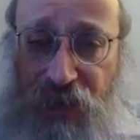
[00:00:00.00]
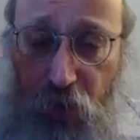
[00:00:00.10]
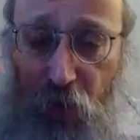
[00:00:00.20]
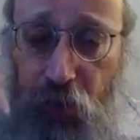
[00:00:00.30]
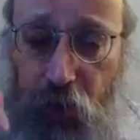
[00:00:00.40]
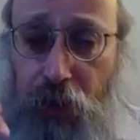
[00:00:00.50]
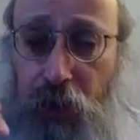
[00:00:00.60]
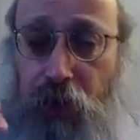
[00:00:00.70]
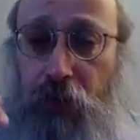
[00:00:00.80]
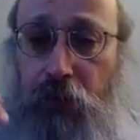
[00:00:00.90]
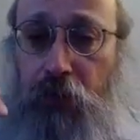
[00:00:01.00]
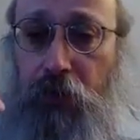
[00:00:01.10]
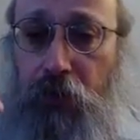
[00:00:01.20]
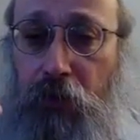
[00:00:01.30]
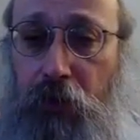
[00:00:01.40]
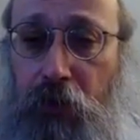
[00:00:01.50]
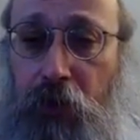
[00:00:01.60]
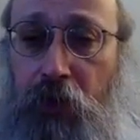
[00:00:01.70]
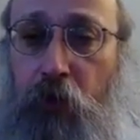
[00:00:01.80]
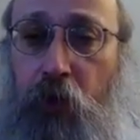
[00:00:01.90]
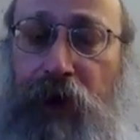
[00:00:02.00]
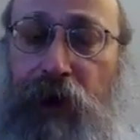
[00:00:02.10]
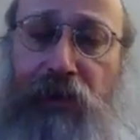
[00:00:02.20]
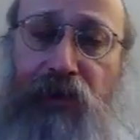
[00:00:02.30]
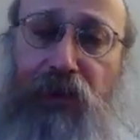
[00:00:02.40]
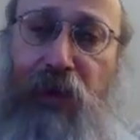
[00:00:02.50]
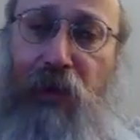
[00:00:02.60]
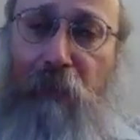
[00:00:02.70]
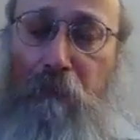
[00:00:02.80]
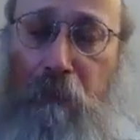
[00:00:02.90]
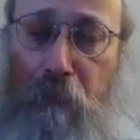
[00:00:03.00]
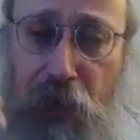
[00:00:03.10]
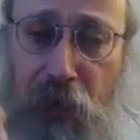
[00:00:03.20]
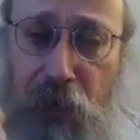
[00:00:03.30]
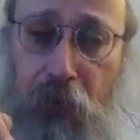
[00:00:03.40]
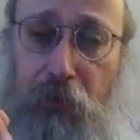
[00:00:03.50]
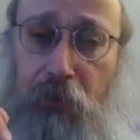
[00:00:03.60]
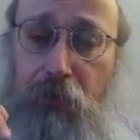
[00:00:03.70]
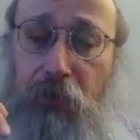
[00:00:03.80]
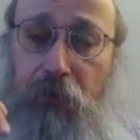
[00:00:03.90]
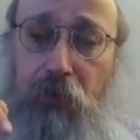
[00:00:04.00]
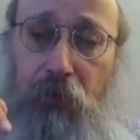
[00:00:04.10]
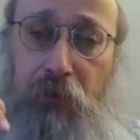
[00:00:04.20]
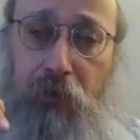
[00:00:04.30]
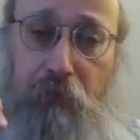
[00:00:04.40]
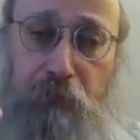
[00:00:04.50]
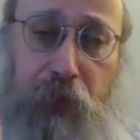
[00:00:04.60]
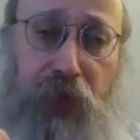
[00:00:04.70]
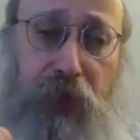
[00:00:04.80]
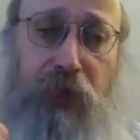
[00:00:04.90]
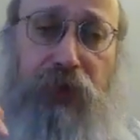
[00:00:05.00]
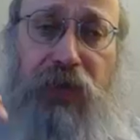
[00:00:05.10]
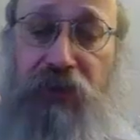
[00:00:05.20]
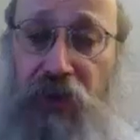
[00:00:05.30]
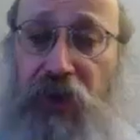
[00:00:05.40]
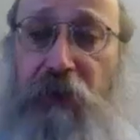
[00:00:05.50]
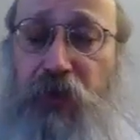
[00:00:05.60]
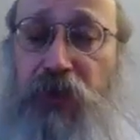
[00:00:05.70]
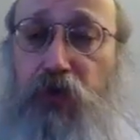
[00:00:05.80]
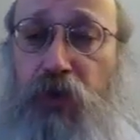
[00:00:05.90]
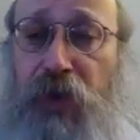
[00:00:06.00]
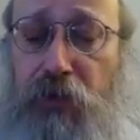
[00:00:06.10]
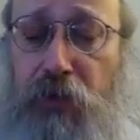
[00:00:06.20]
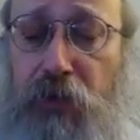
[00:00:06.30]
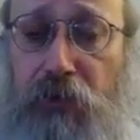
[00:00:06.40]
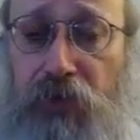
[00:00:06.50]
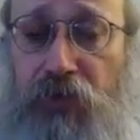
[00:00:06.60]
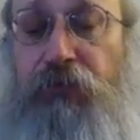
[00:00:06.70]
HaTichon? What is the middle pillar that keeps it together?